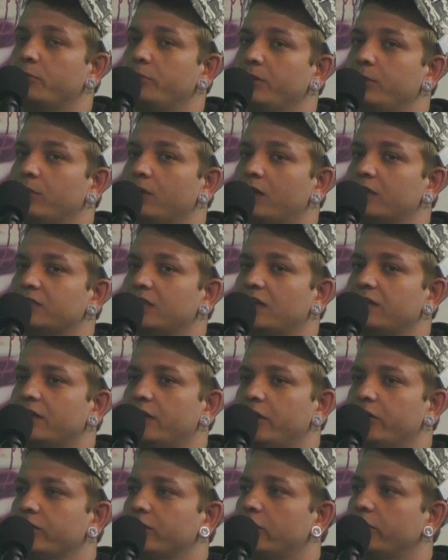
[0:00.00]
people outside the
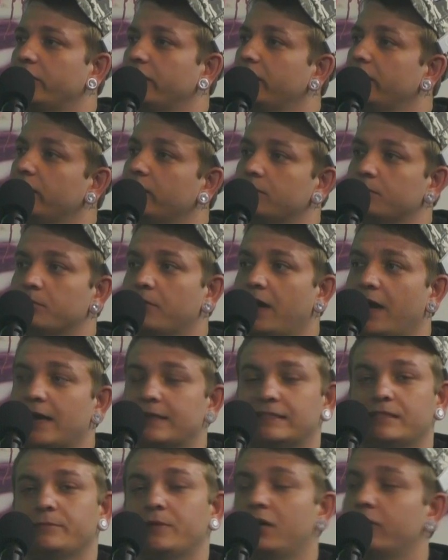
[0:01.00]
area, are they
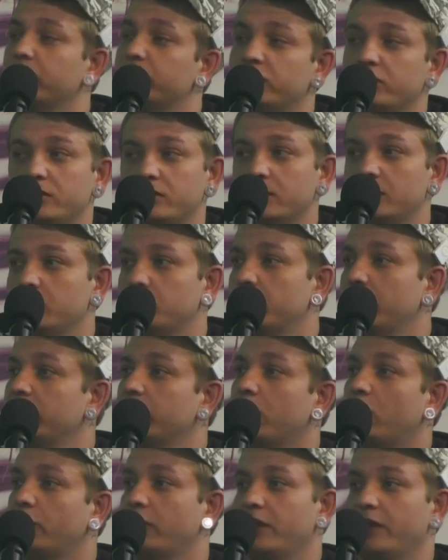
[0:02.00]
asking about Virginia?
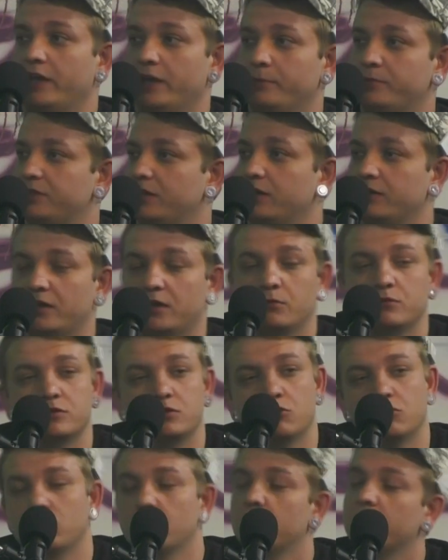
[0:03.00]
Are they hip to anything? What's
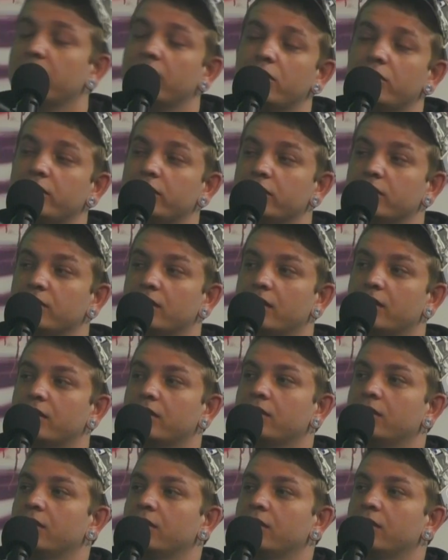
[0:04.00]
going on out here? Like,